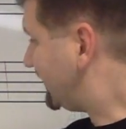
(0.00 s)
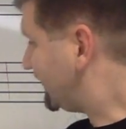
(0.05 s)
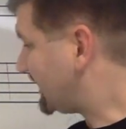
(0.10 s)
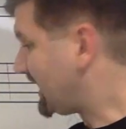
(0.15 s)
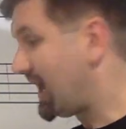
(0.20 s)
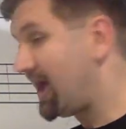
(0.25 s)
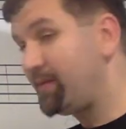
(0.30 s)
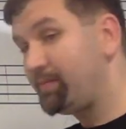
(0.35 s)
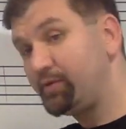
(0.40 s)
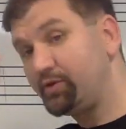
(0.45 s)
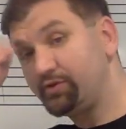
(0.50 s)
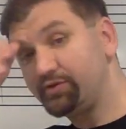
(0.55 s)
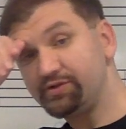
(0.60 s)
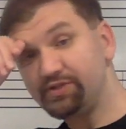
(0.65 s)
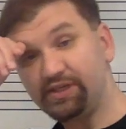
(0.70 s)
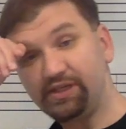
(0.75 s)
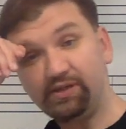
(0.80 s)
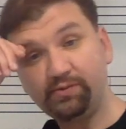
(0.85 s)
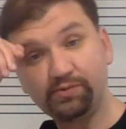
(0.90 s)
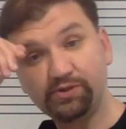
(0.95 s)
a capital
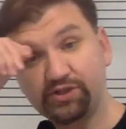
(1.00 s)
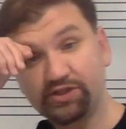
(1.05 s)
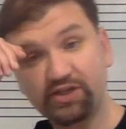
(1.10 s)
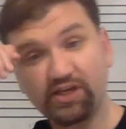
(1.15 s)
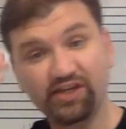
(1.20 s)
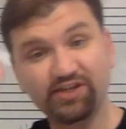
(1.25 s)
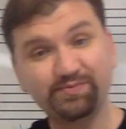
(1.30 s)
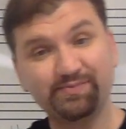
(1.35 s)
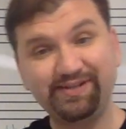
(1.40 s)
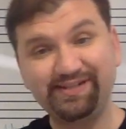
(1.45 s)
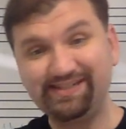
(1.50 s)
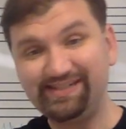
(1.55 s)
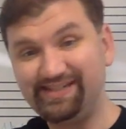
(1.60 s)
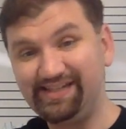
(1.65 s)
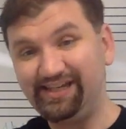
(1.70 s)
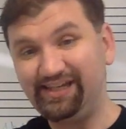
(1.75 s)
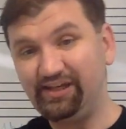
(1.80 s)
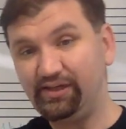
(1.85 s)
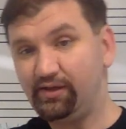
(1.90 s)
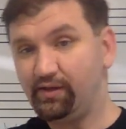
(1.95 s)
D, which tells me
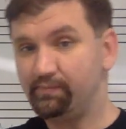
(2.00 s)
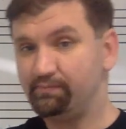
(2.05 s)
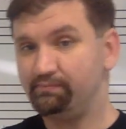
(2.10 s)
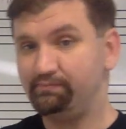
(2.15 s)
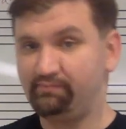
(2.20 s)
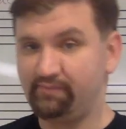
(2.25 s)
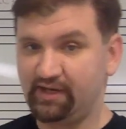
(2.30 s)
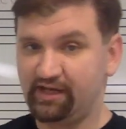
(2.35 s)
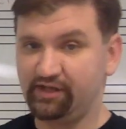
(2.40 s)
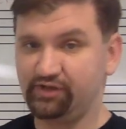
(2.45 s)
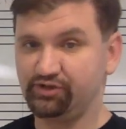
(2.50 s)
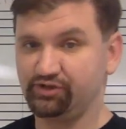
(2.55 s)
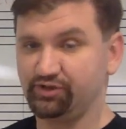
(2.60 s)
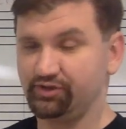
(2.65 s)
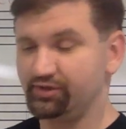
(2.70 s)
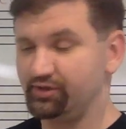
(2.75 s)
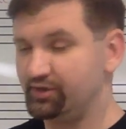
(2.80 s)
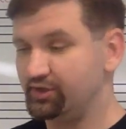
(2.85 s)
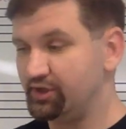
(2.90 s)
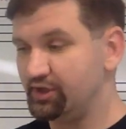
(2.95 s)
D
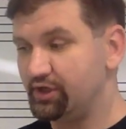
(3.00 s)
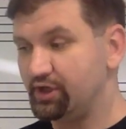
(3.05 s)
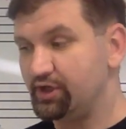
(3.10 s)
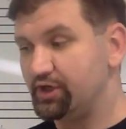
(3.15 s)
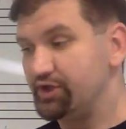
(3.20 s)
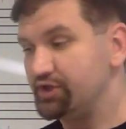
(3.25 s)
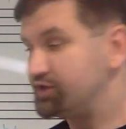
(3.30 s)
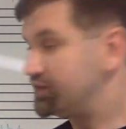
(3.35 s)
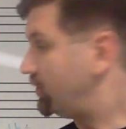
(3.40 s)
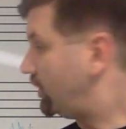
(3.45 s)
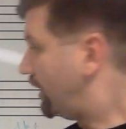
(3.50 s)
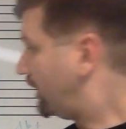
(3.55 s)
major. So